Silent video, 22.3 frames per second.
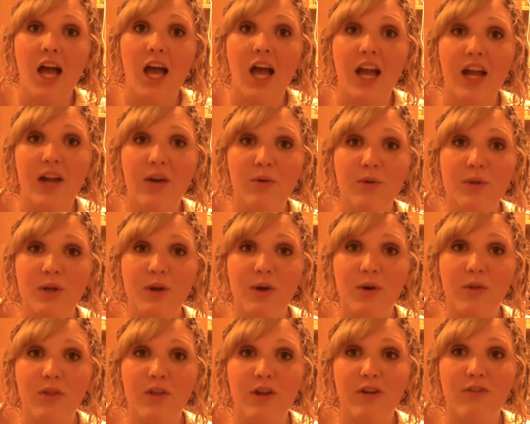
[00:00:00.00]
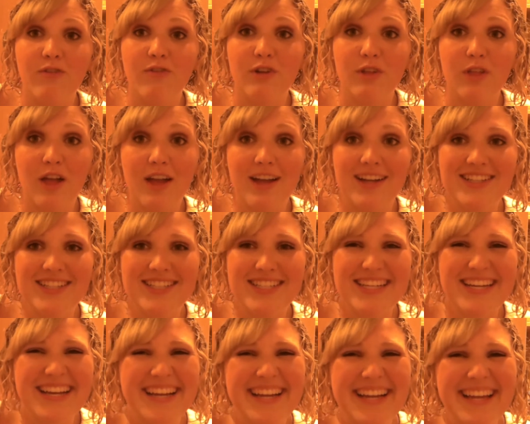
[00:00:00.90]
I only go there for
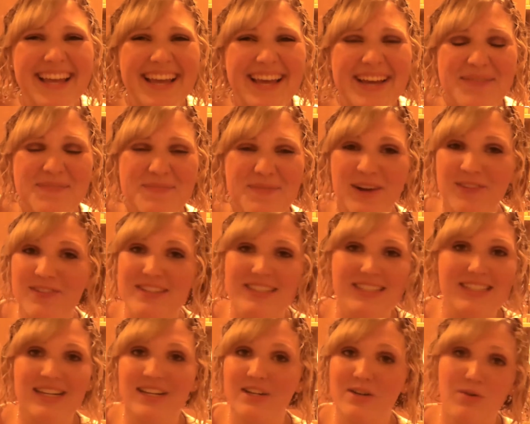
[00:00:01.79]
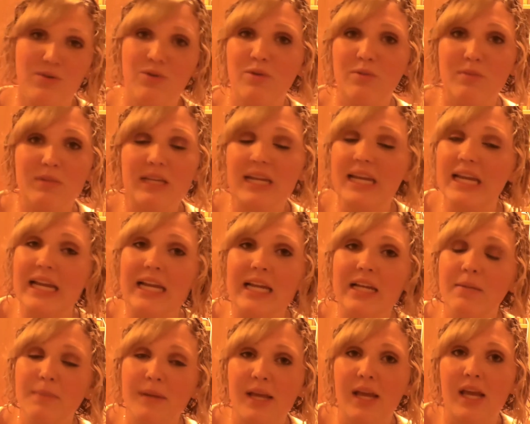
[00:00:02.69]
lunch. breakfast, I don't normally
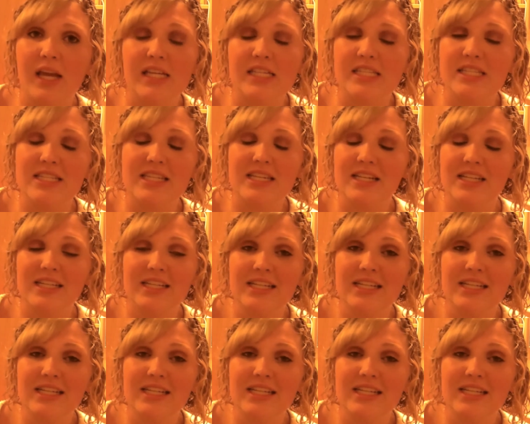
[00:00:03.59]
eat because